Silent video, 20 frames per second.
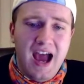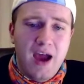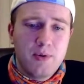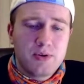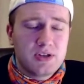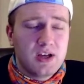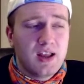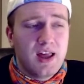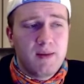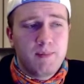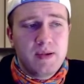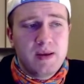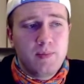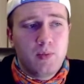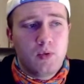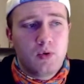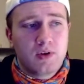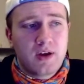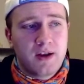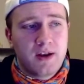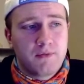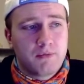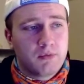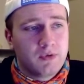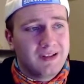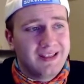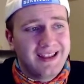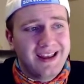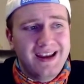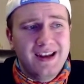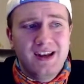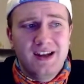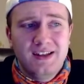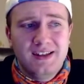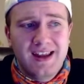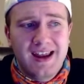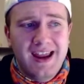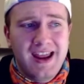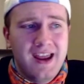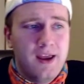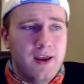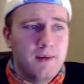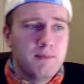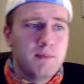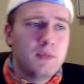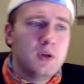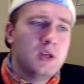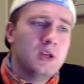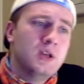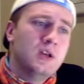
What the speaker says: We saw a lot of people kind of relating to him.